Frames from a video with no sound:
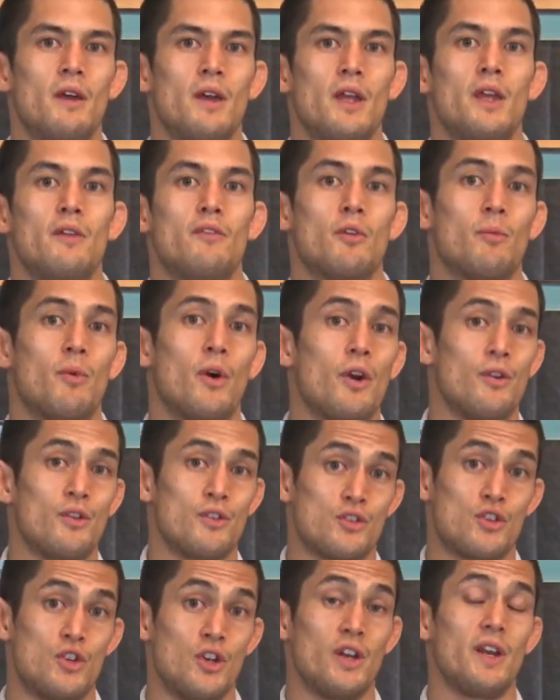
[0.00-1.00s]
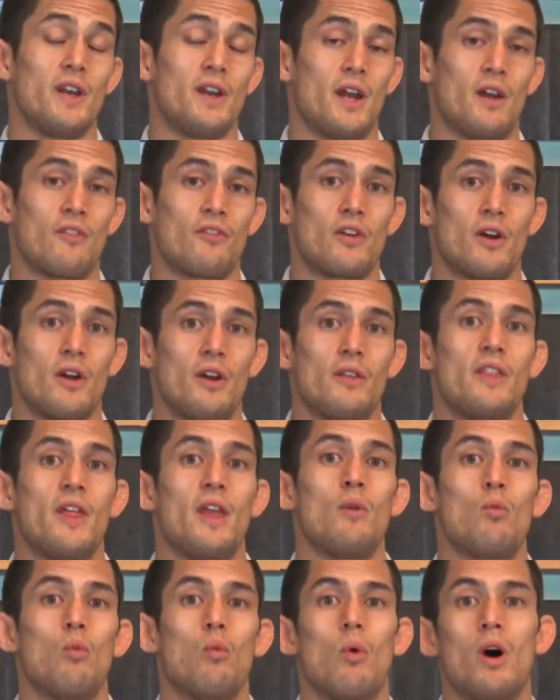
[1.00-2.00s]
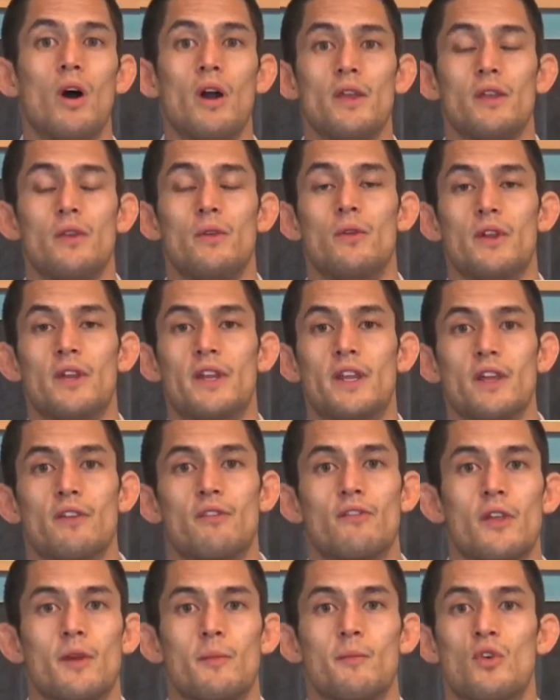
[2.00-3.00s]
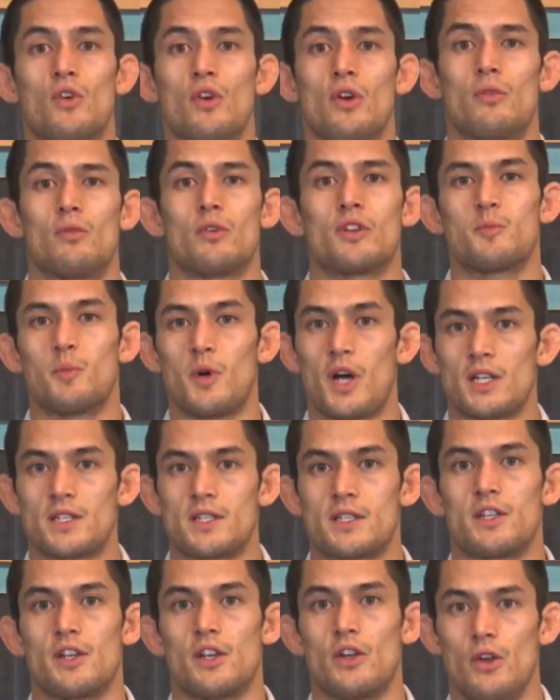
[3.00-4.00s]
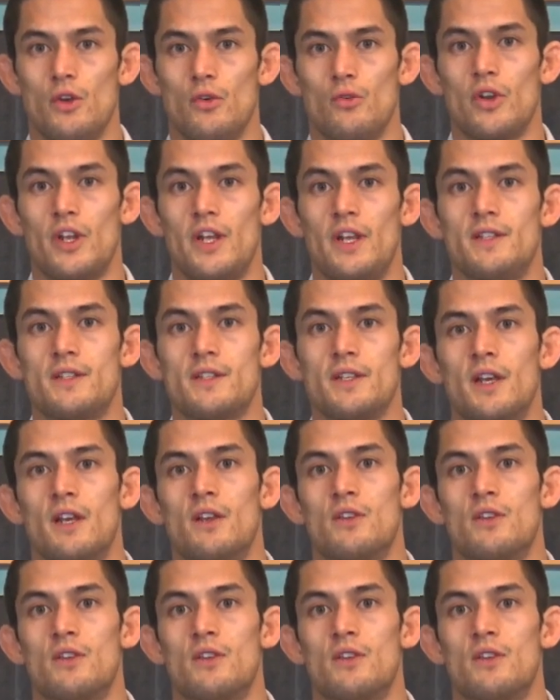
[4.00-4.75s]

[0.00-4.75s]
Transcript: If your partner's good at half guard, they want you to give them good responses and good reads